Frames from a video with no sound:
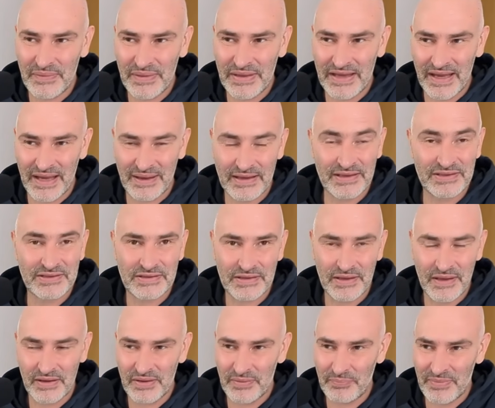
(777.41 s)
That is
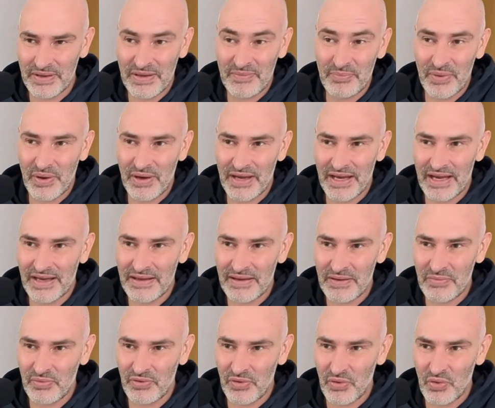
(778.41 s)
a complete blockade
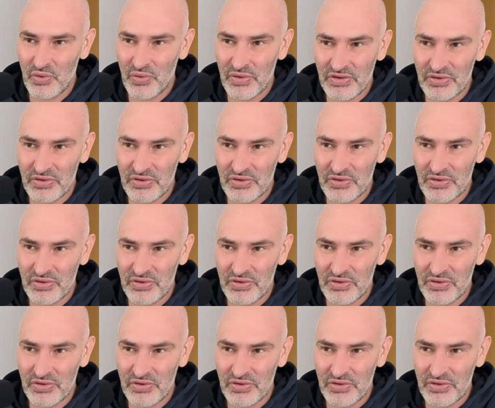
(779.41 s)
that would cause a